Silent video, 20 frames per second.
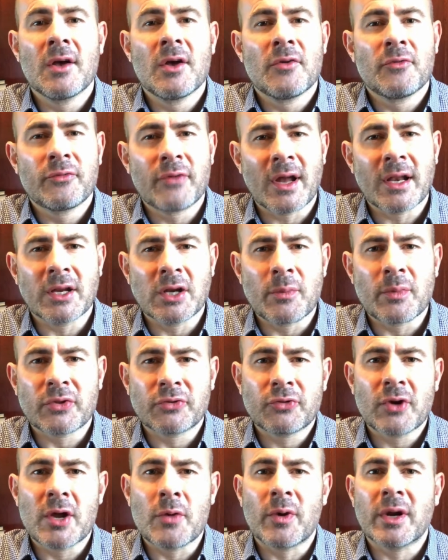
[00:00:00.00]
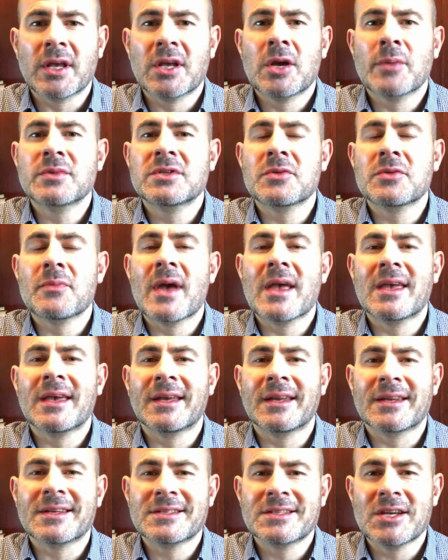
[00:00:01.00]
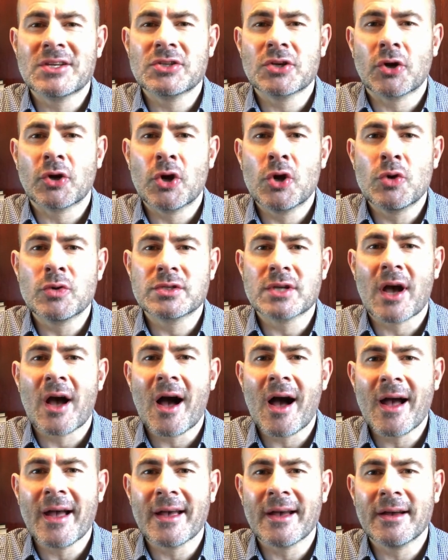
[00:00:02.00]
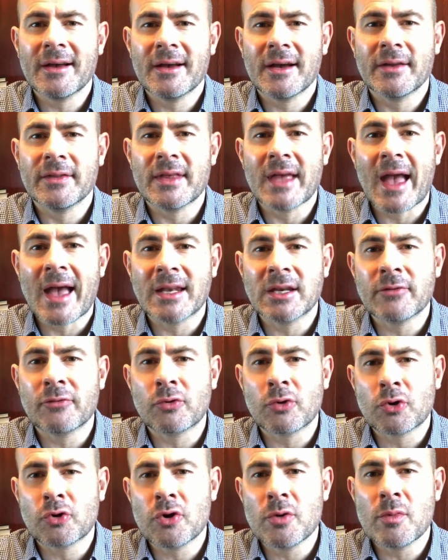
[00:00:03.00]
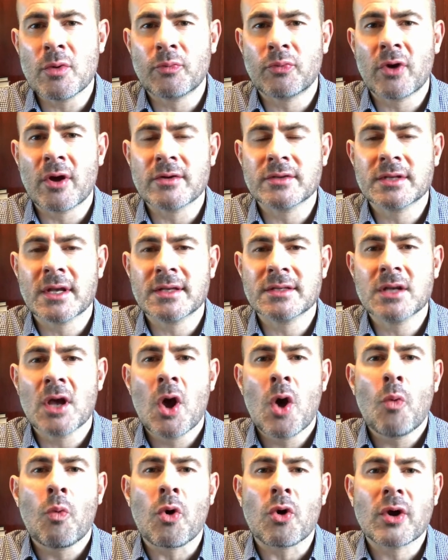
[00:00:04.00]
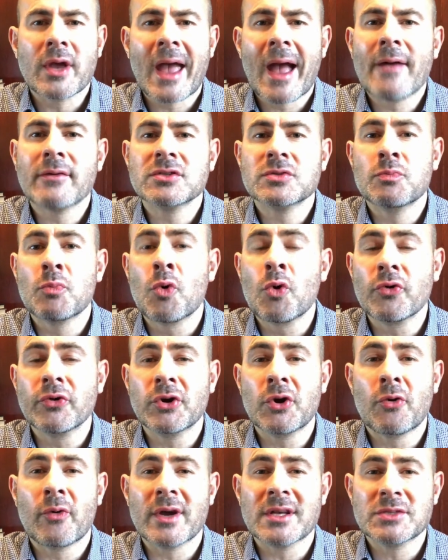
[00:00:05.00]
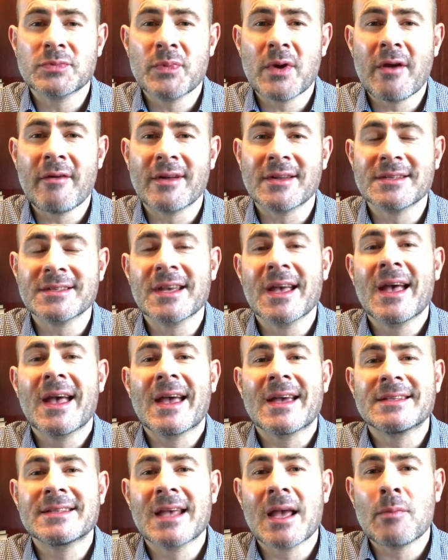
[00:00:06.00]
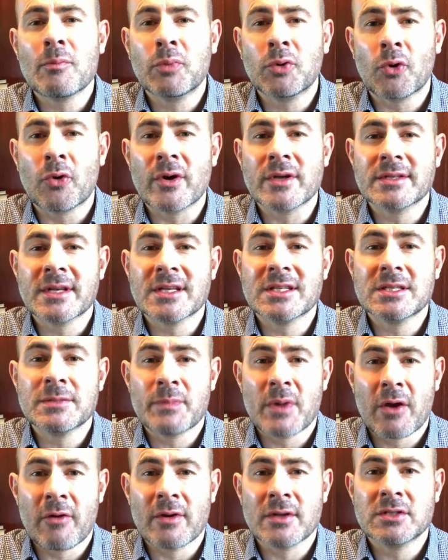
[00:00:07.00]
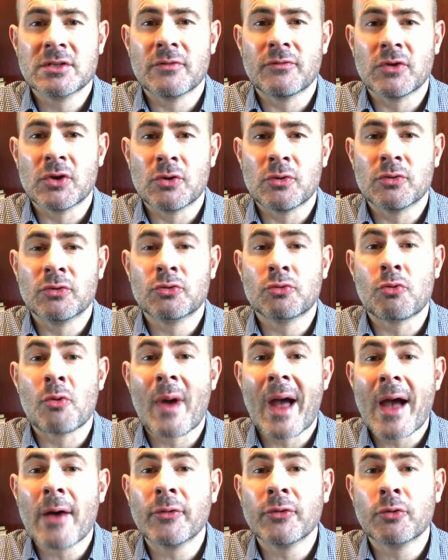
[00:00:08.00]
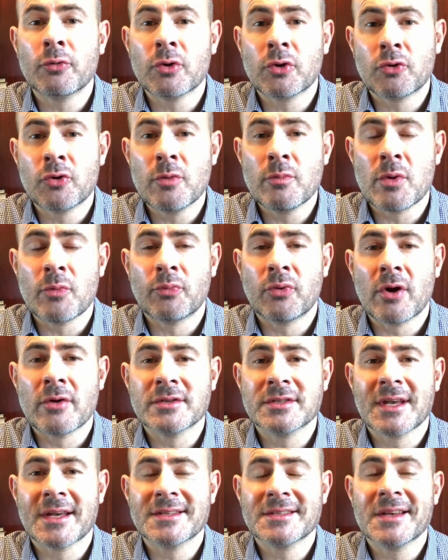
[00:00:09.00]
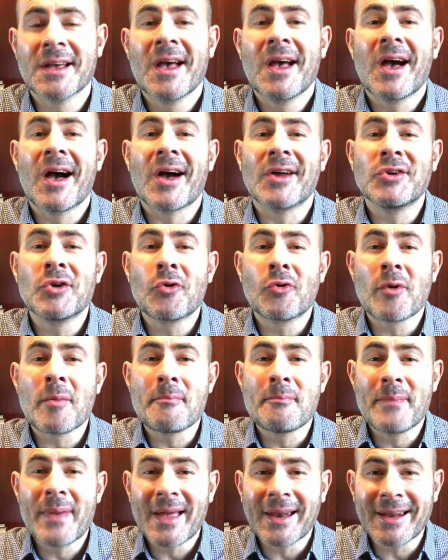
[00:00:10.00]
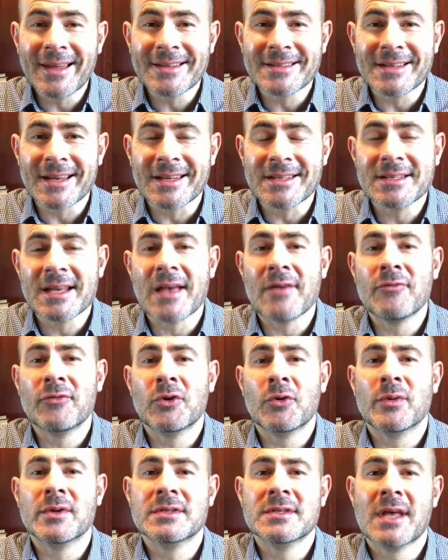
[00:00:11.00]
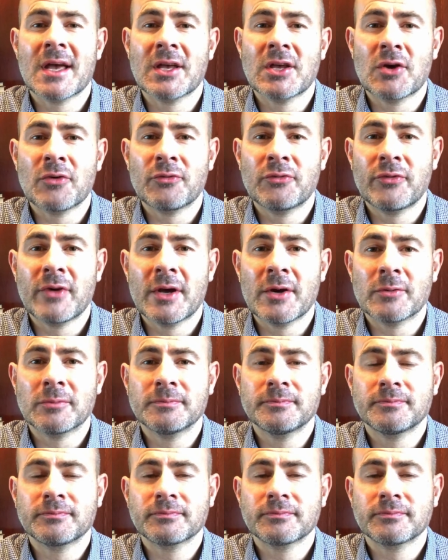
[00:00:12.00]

Finally, number three, when it comes to making a decision on who to hire at the end of a recruitment process, what counts more than your experience is the employer's experience of you throughout the recruitment process and your ability to influence their gut feel.